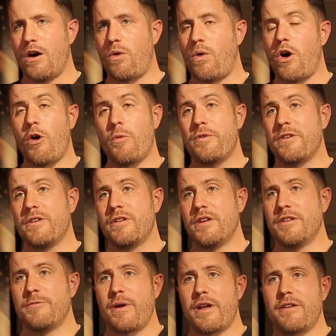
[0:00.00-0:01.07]
Well, I hope the
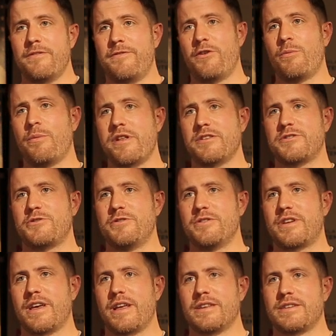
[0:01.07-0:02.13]
independent film industry
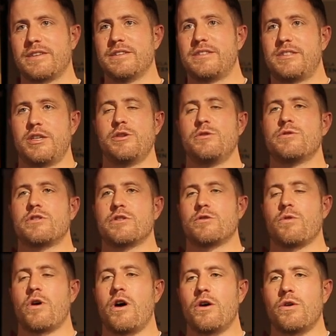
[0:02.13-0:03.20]
can continue to
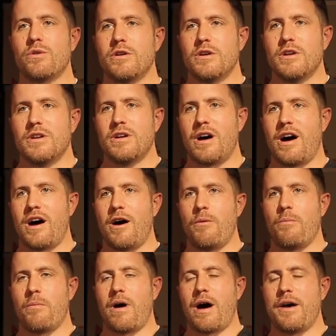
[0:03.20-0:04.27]
grow.
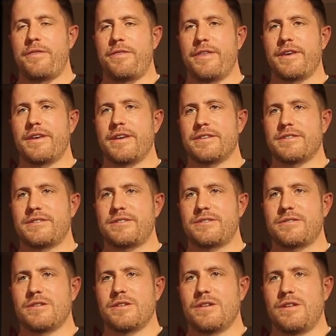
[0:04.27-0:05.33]
I think
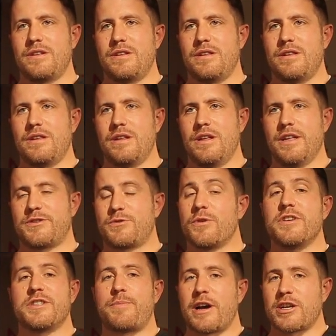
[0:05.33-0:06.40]
it's
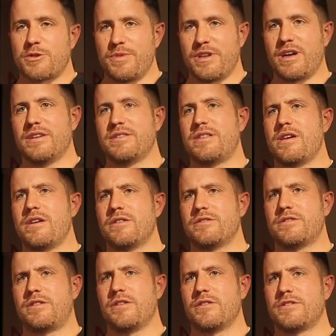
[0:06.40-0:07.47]
really special because
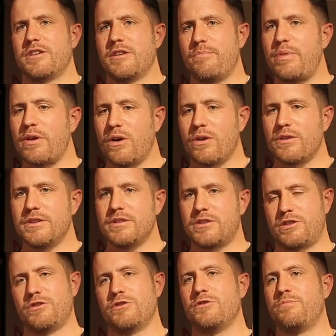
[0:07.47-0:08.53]
there's the ability
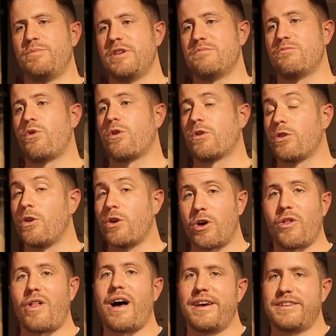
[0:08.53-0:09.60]
to be more
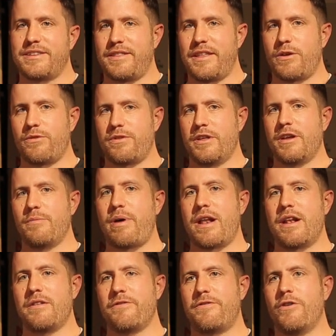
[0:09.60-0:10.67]
localized, I think, with
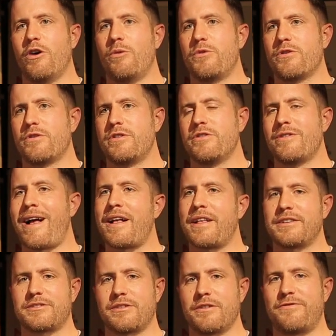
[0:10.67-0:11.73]
independent film. You're not
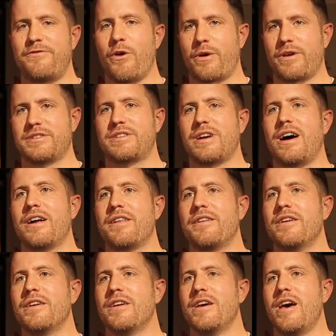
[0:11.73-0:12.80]
necessarily focused on
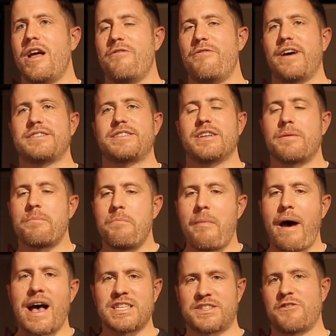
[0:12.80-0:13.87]
investing
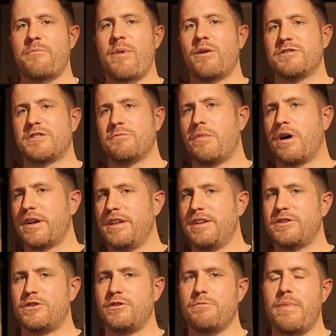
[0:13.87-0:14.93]
massive amounts of money
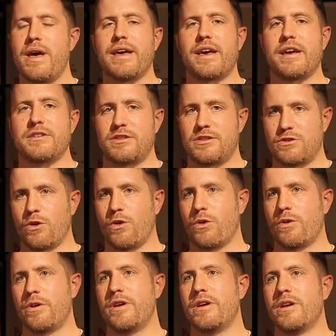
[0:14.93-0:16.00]
to make a
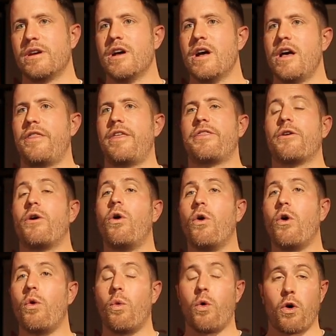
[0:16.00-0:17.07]
story that the
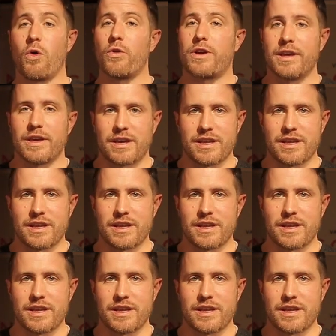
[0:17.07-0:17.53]
whole world can